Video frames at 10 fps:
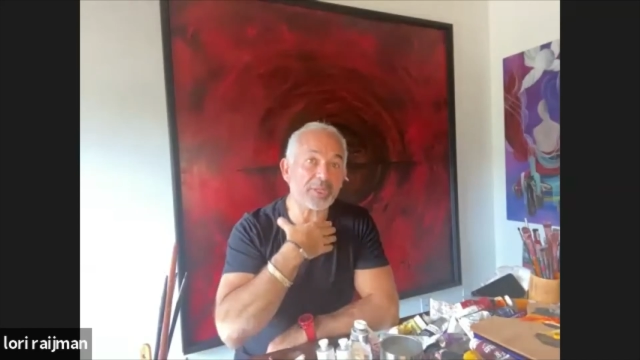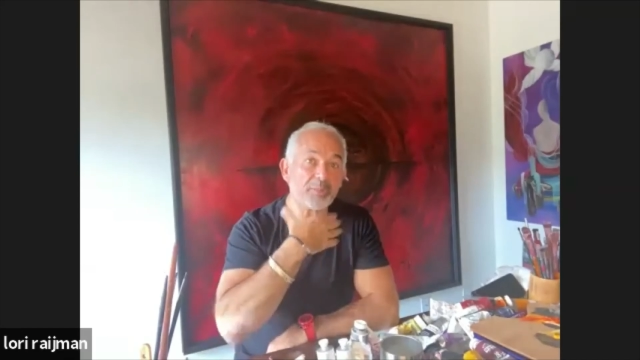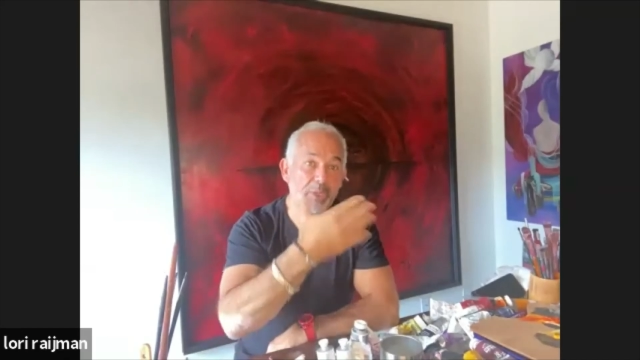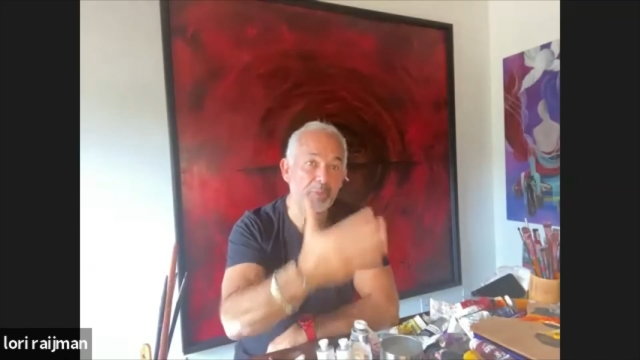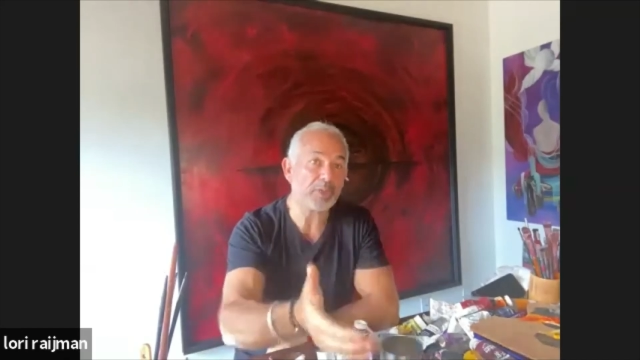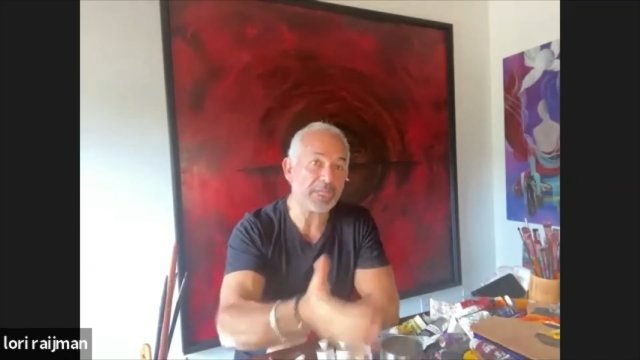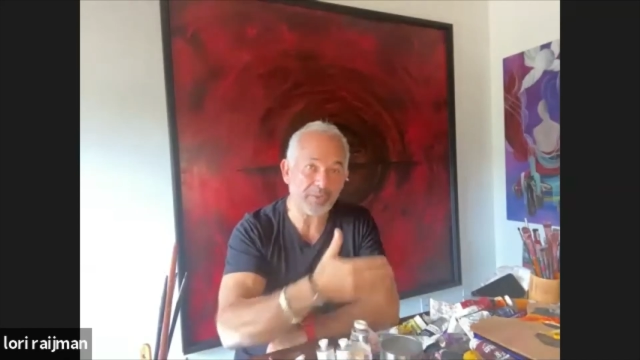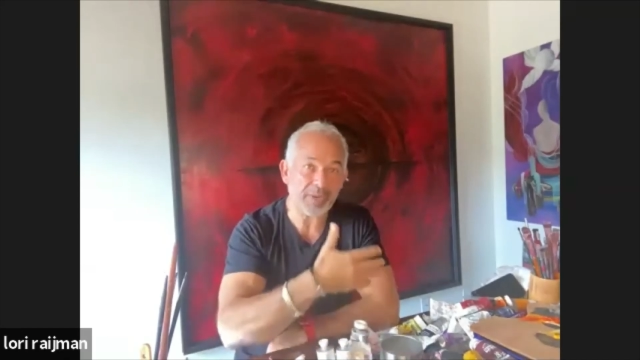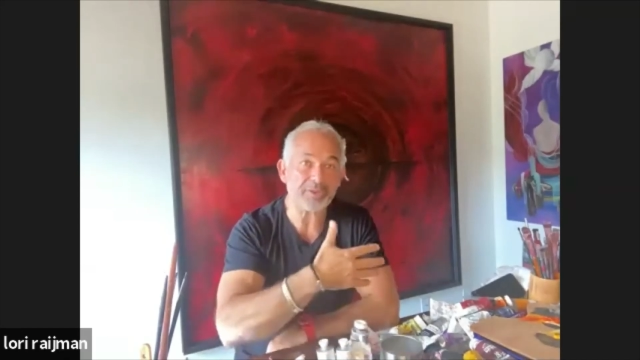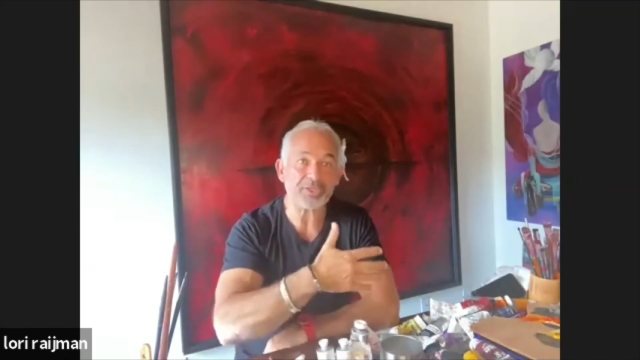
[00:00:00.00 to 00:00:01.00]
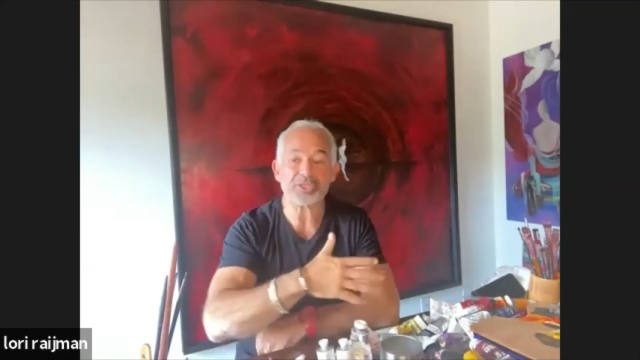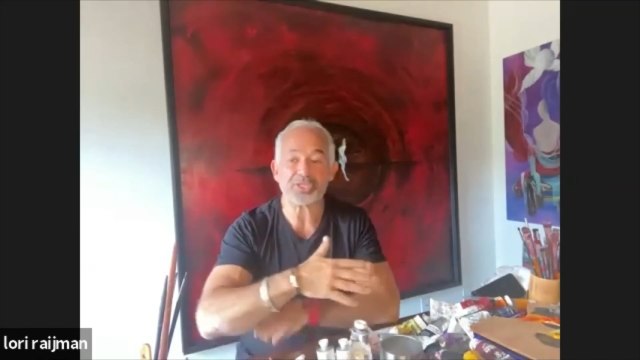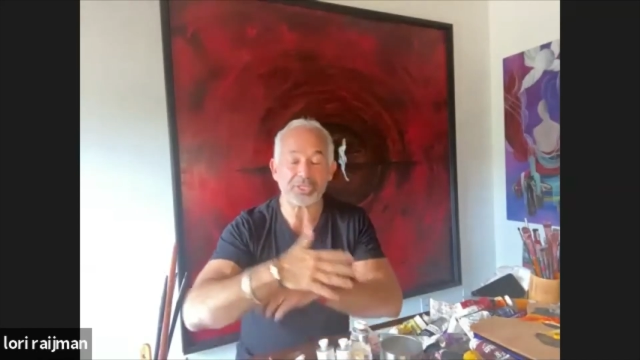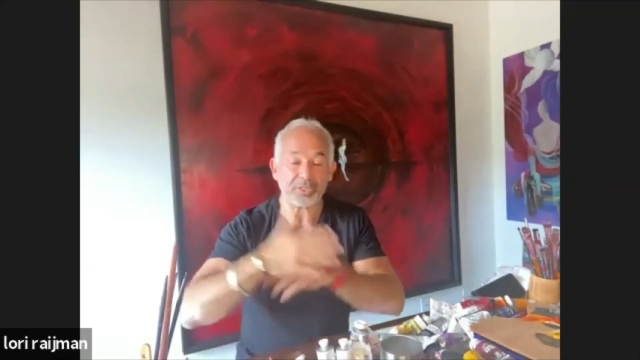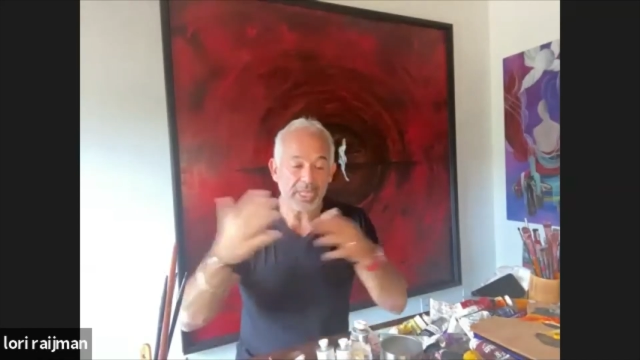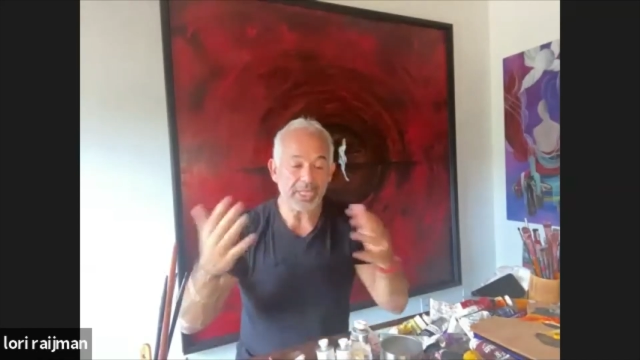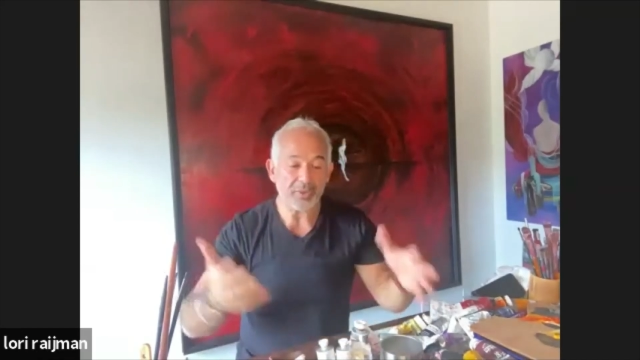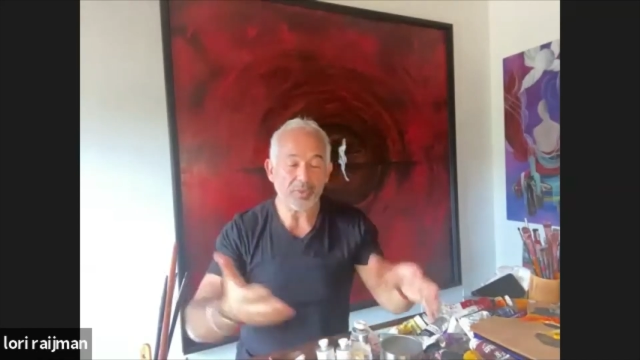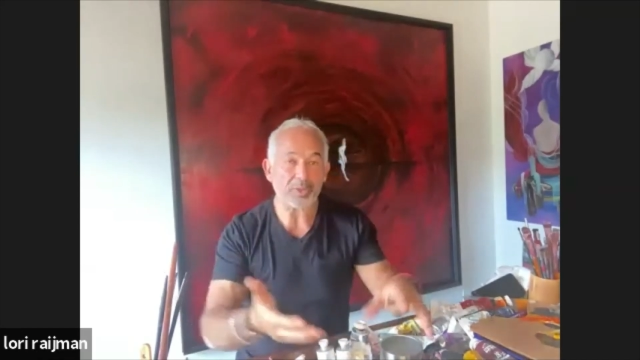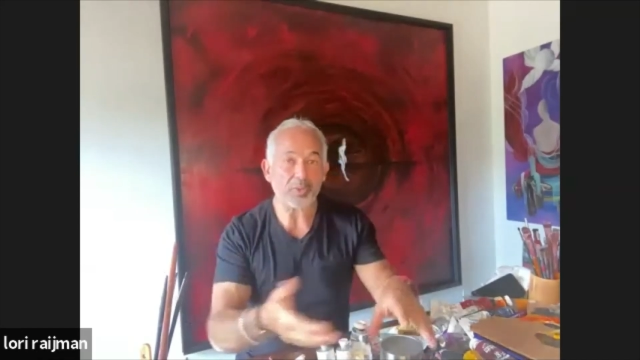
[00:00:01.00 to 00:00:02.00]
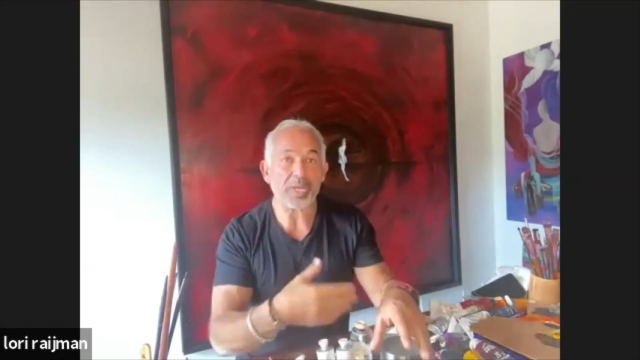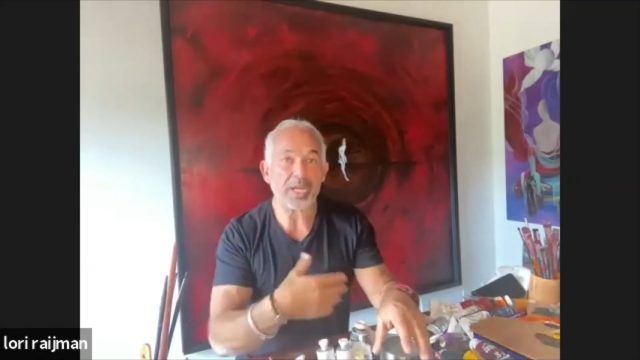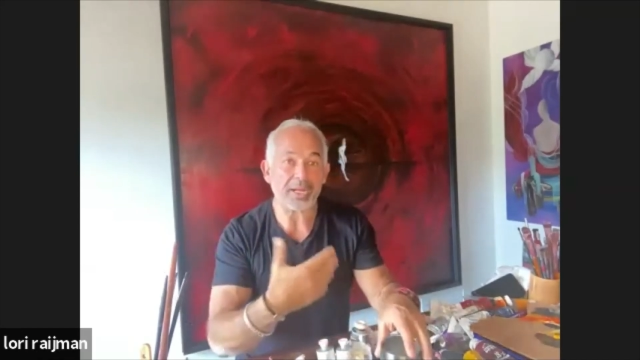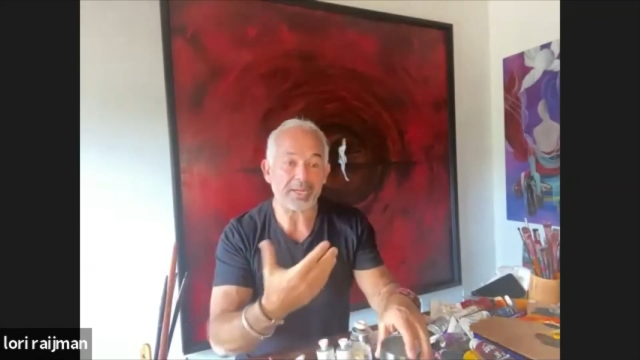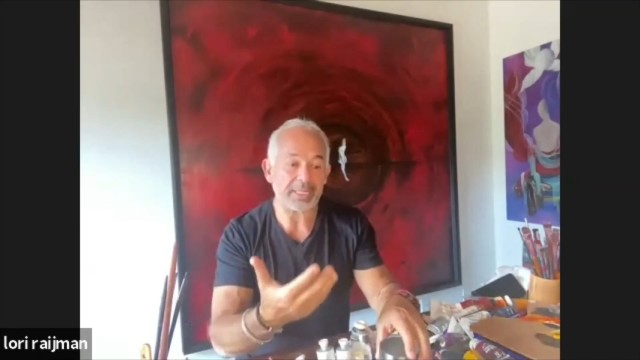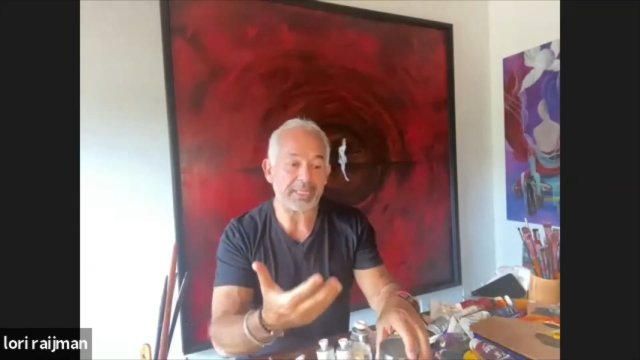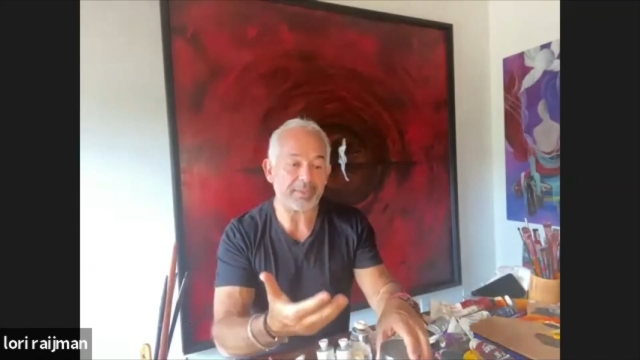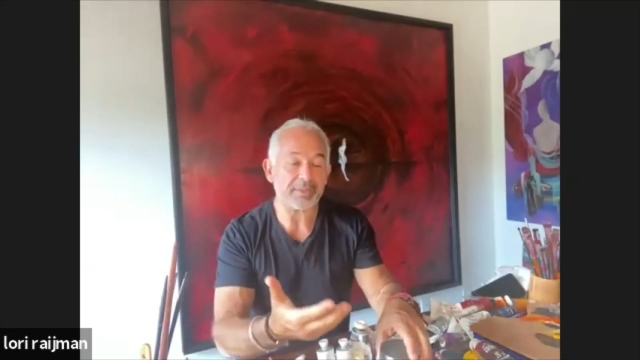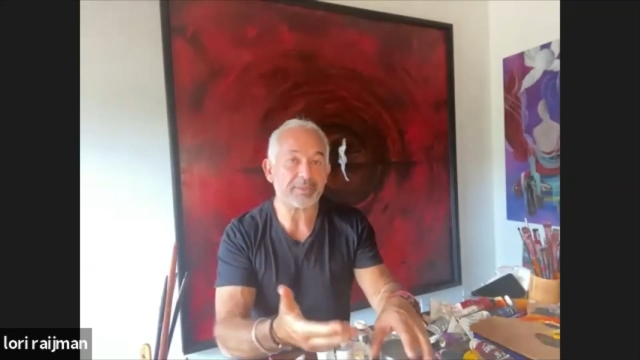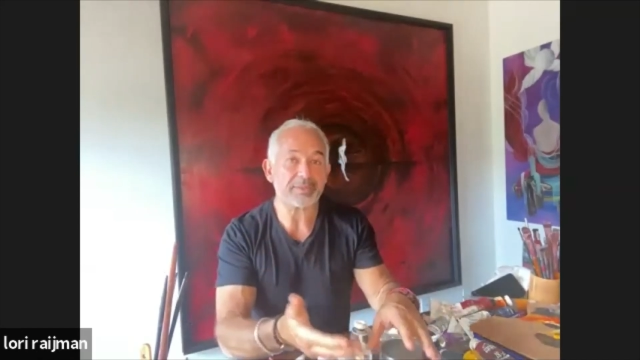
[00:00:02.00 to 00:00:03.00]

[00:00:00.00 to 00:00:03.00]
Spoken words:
the people around us, and what we are,